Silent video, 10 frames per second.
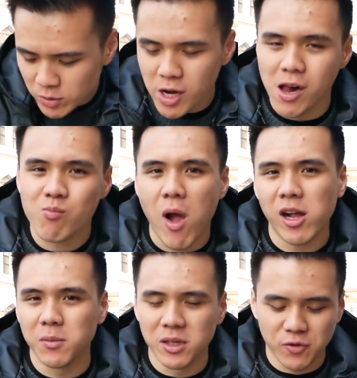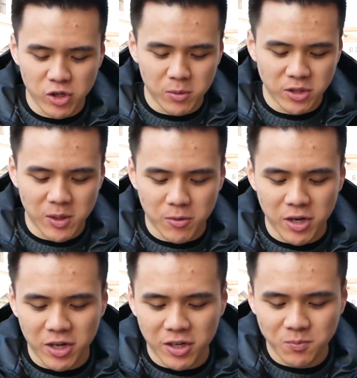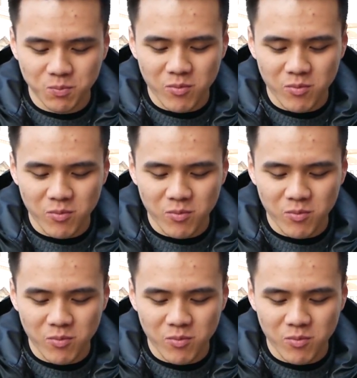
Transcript: Okay, had a bit of trouble separating it,